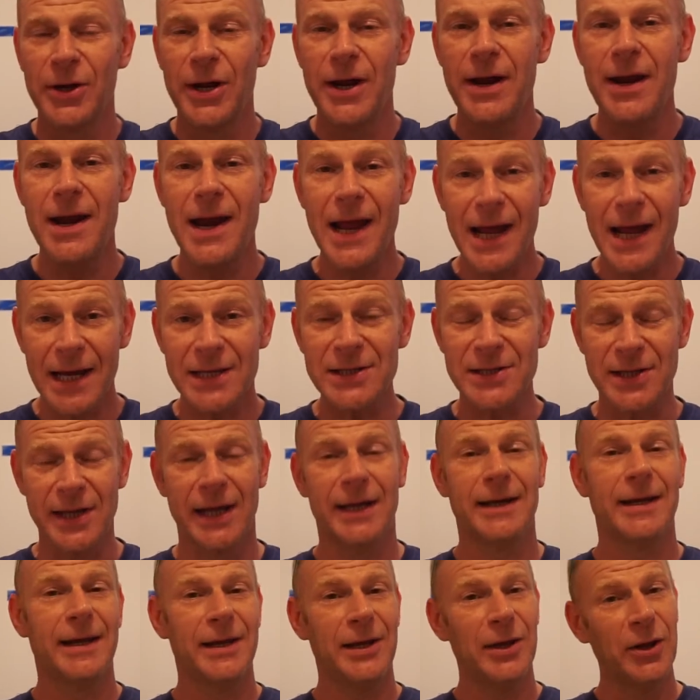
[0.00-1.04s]
the next
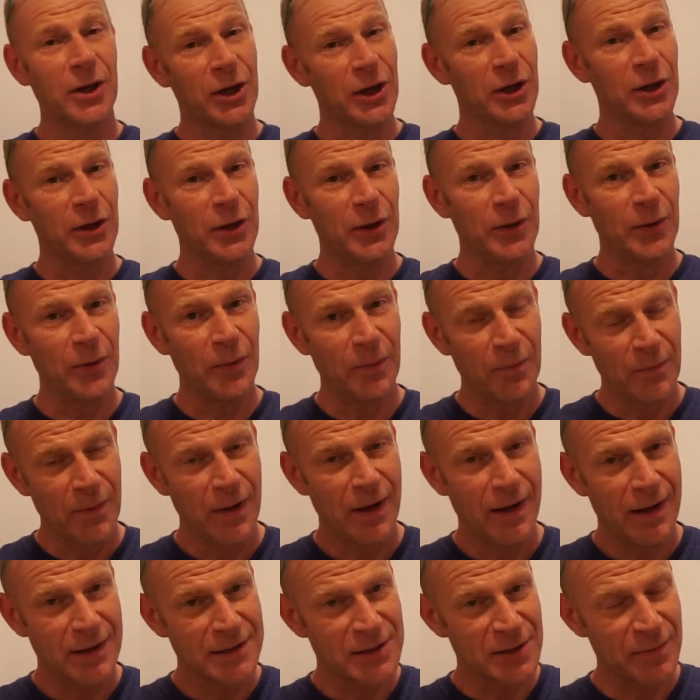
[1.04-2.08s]
thing that you can do
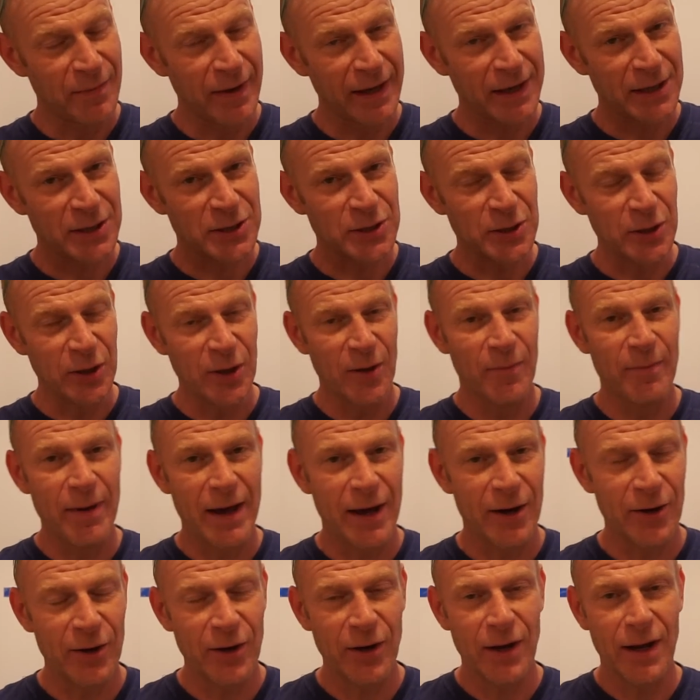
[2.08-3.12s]
to make your studio
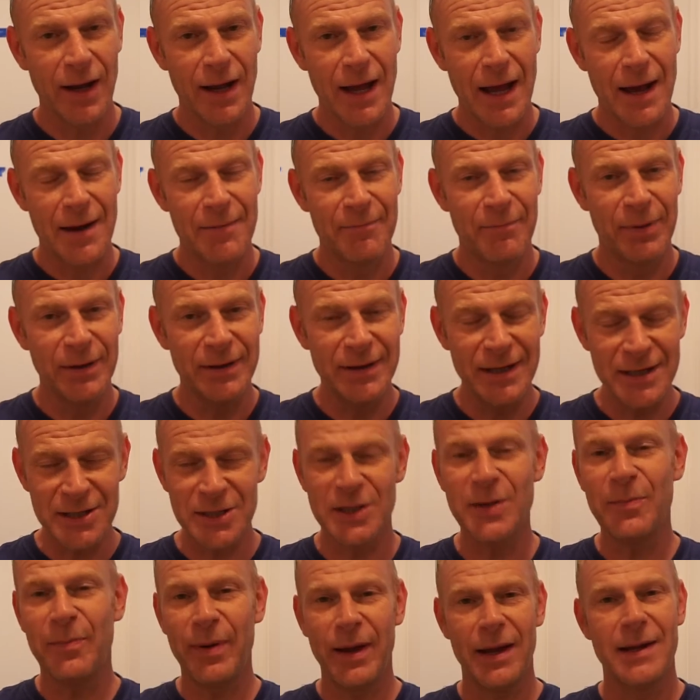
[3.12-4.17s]
better, but this
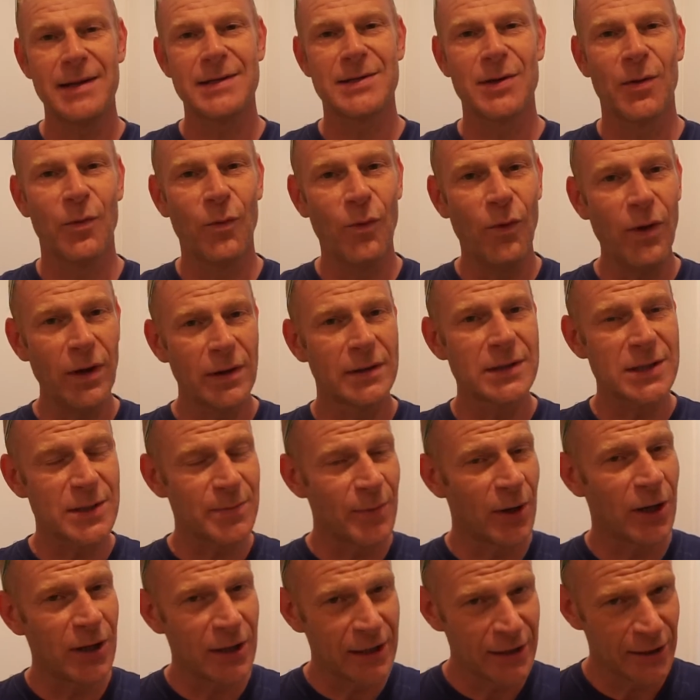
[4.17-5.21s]
depends on one
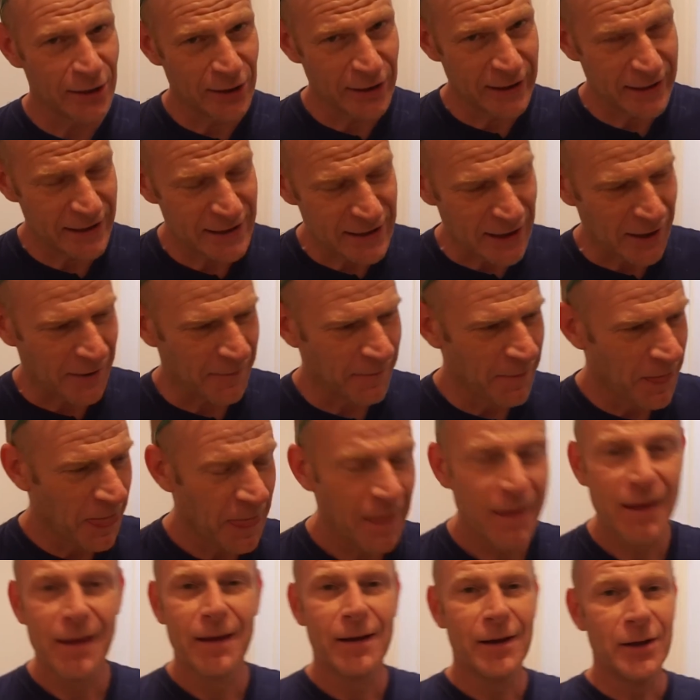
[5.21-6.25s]
small little detail.
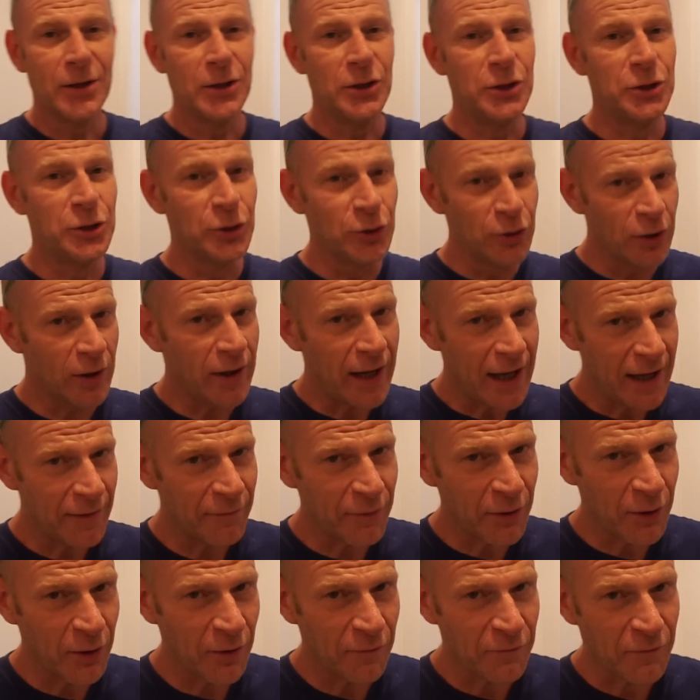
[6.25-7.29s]
Do you have a
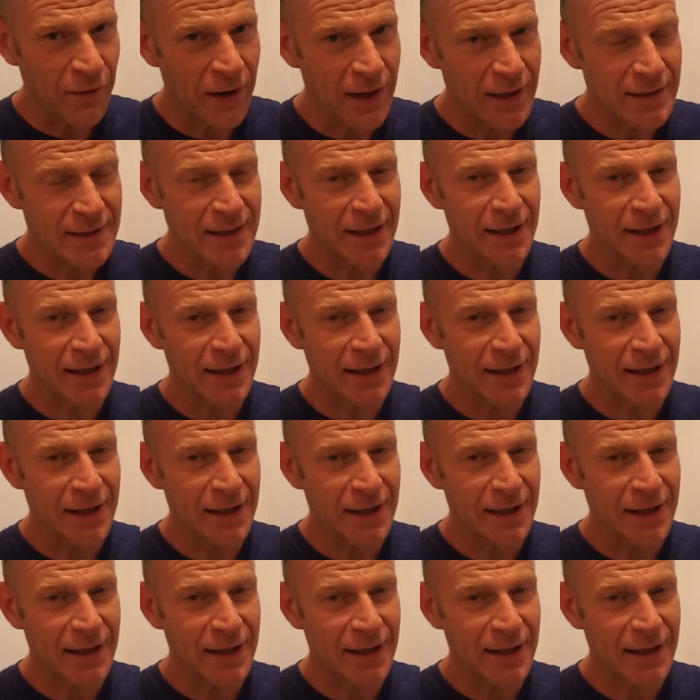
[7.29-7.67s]
girlfriend